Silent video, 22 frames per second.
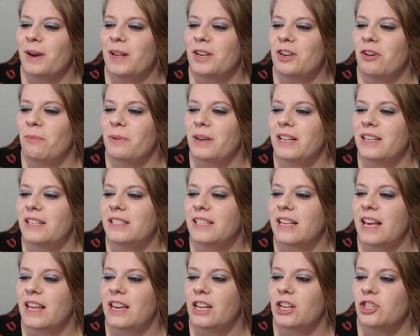but nobody
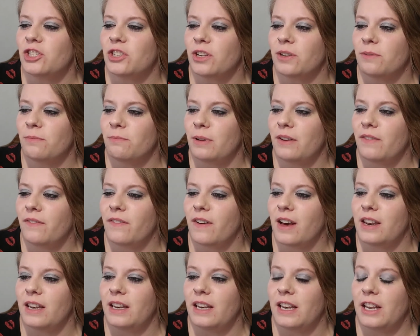said it shouldn't be
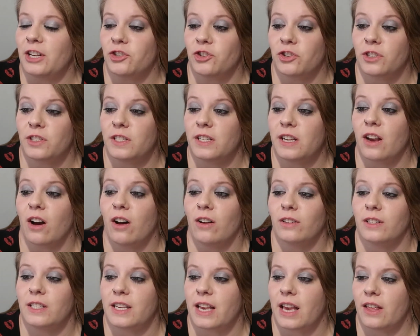fun and interesting
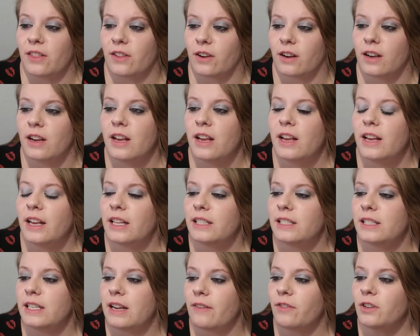altogether.
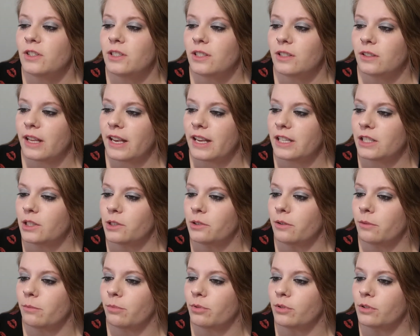It's never too late
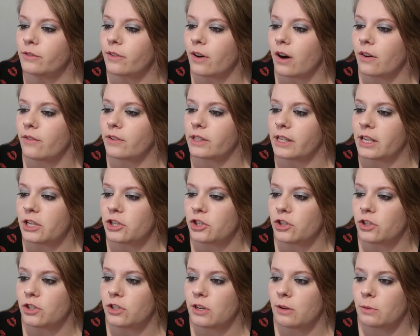to improve our
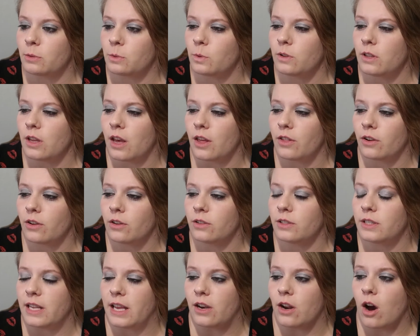relationships with
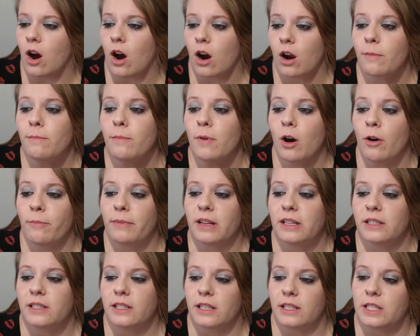others, and Our
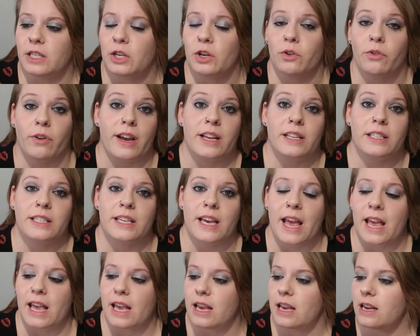Moments is a great
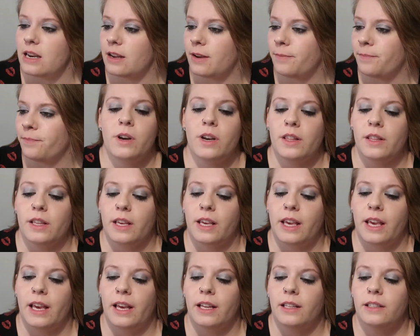aid. One of the
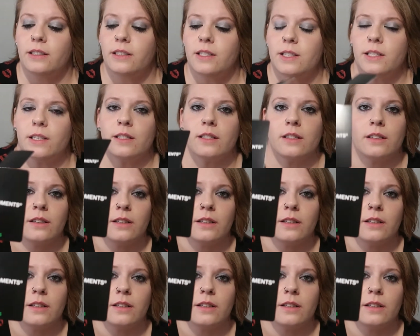kids'